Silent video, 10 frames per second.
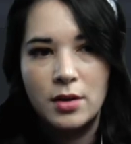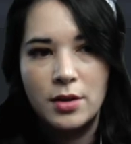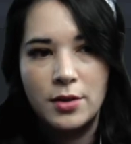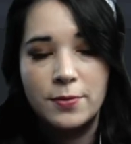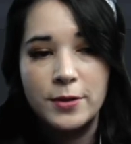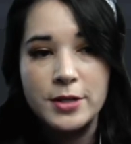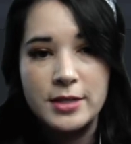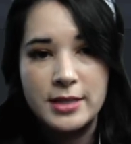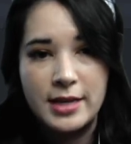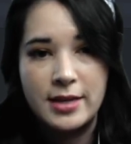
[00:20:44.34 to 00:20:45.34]
The
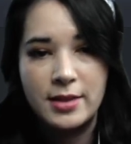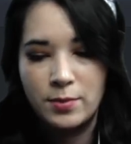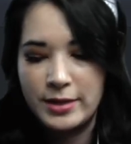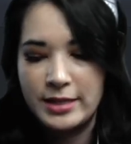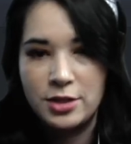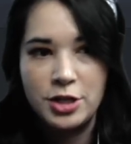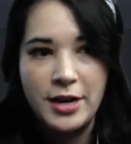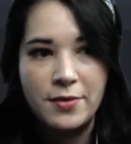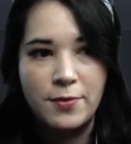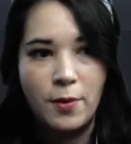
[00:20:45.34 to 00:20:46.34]
first thing that we can
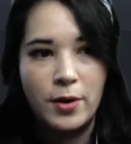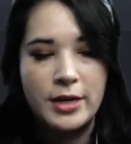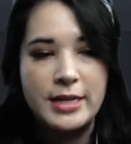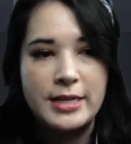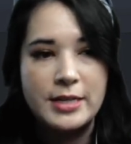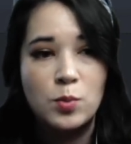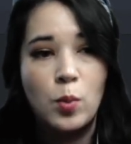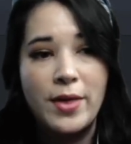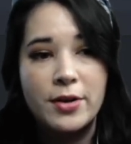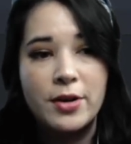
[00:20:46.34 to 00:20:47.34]
check for is
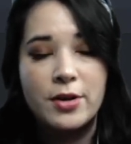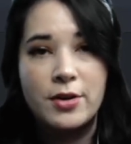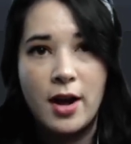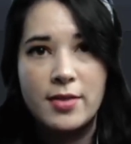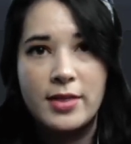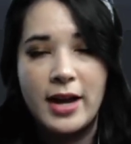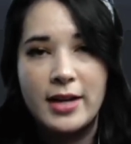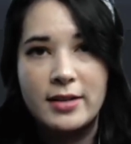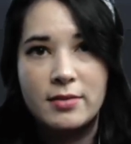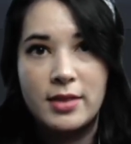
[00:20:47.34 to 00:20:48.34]
whether or not
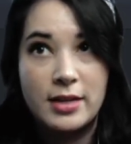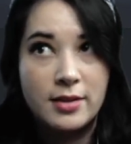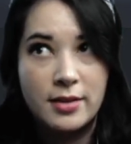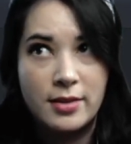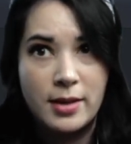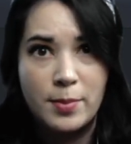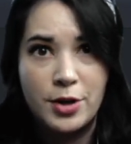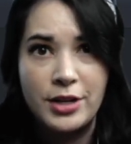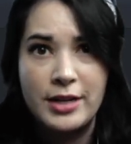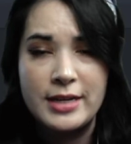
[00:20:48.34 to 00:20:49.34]
that thing that they
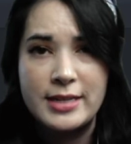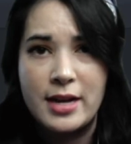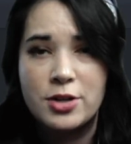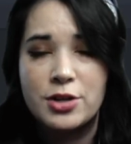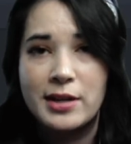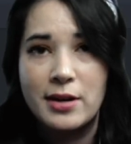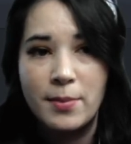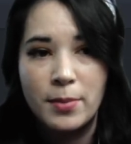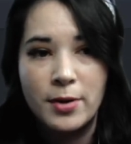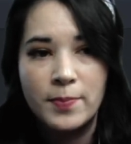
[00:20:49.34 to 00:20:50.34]
put in is actually a
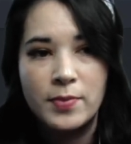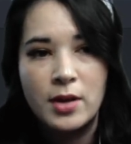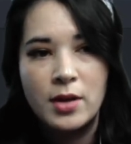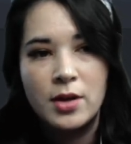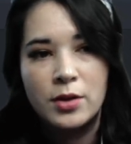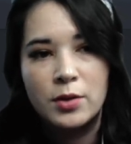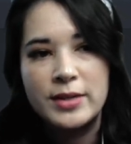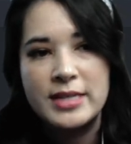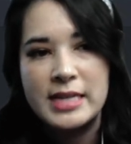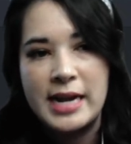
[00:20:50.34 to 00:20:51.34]
number. The
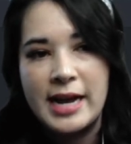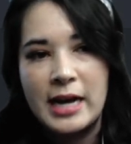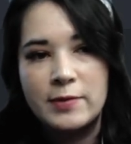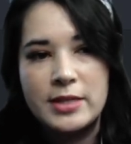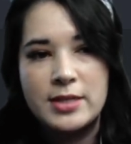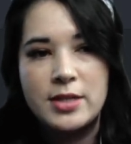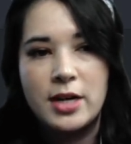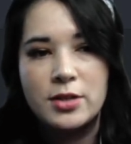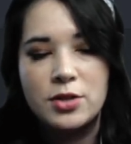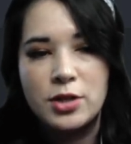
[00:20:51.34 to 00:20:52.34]
reason I have this
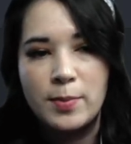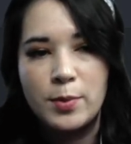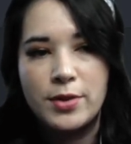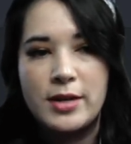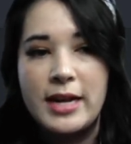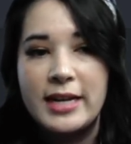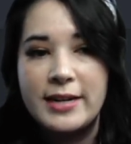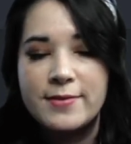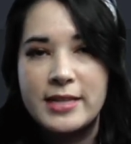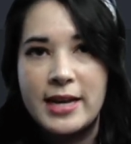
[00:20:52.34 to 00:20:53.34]
dot strip with a
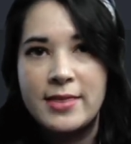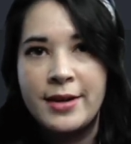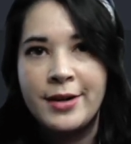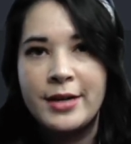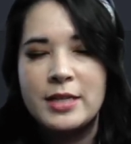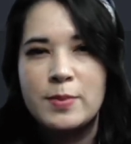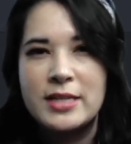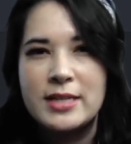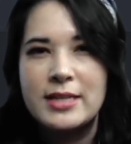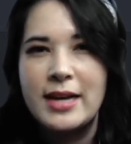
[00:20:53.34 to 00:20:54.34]
negative sign there is
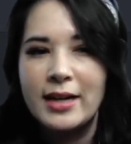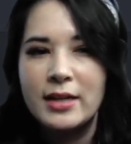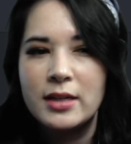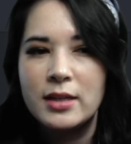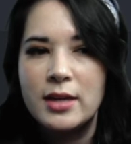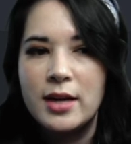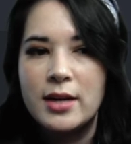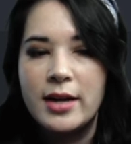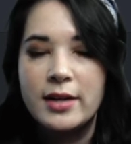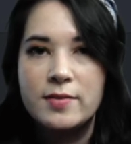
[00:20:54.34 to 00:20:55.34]
because technically a
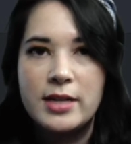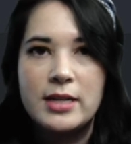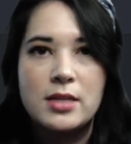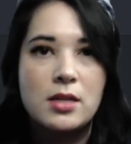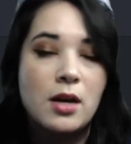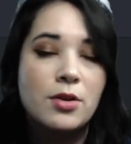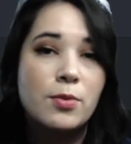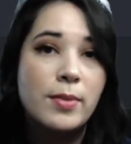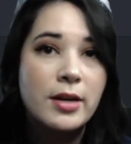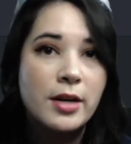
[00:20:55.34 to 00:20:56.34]
negative sign is not
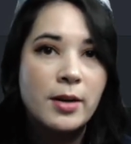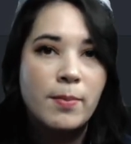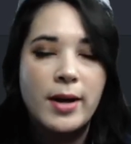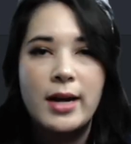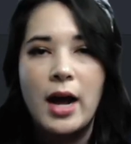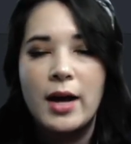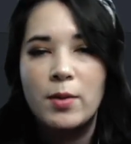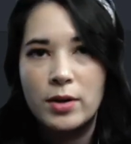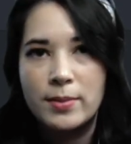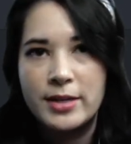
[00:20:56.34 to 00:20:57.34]
numeric, but I
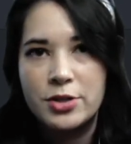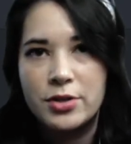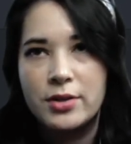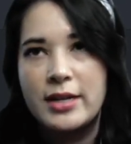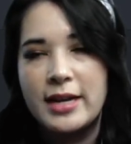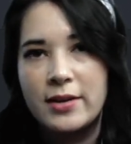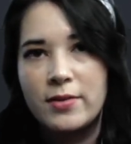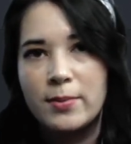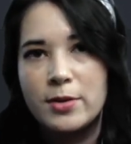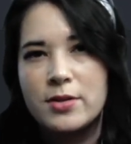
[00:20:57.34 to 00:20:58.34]
want to make sure that negative
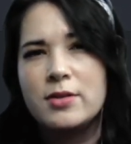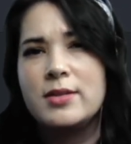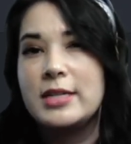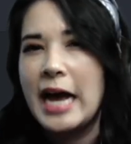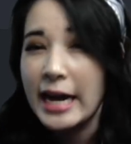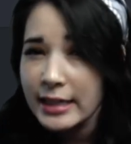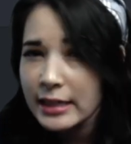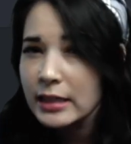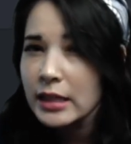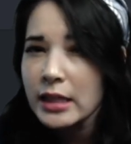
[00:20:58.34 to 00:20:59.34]
numbers are
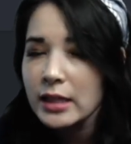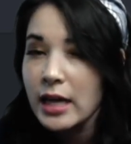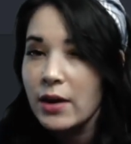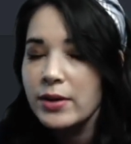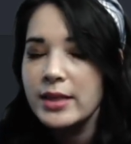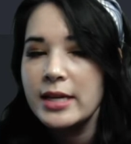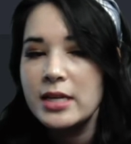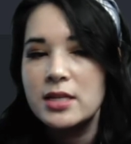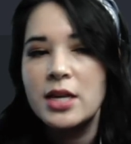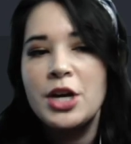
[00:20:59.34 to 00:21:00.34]
technically allowed in this.